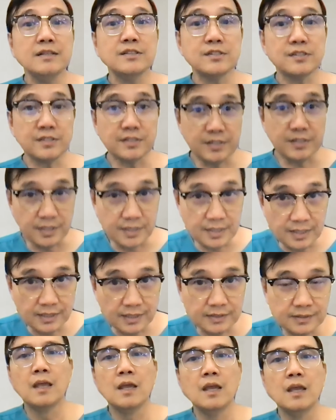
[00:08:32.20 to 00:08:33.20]

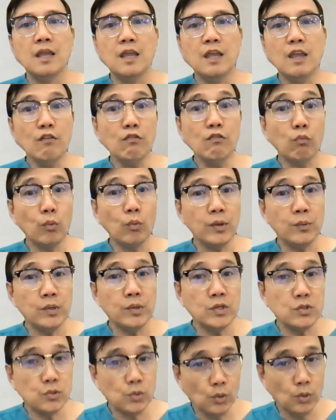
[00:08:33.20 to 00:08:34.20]
studies. If we
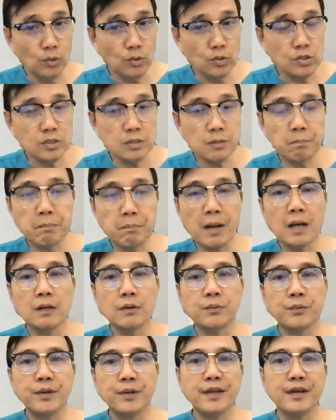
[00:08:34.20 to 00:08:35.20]
reduce the
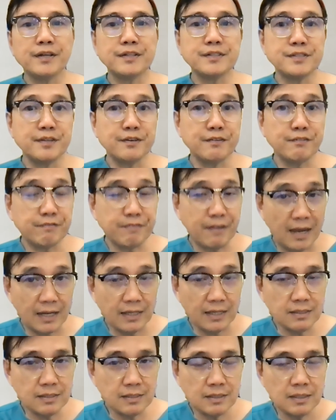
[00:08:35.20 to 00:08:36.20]
pancreatic fat,
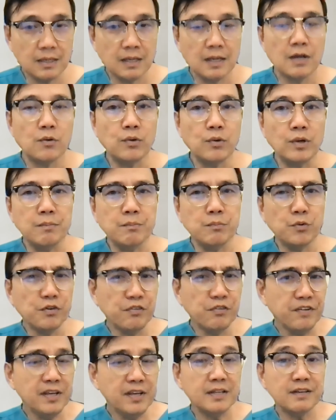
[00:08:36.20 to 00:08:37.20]

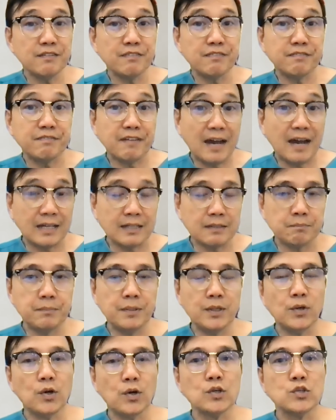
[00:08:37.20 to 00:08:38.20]
removing the fat
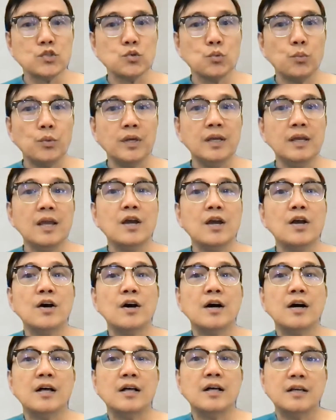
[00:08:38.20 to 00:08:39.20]
because we
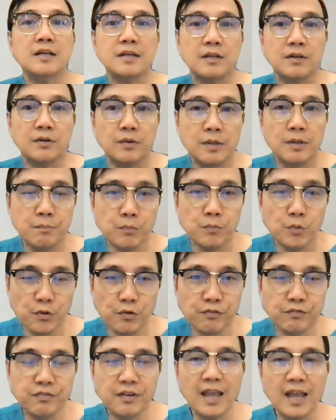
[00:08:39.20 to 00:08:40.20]

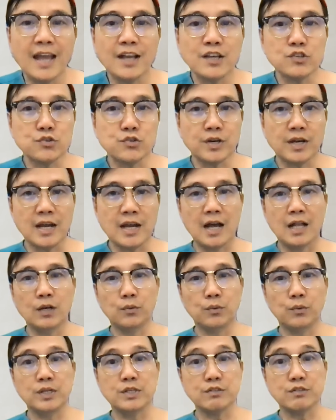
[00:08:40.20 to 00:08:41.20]
remove extra
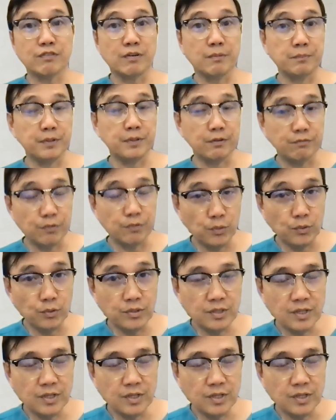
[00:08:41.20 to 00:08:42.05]
calories from the food,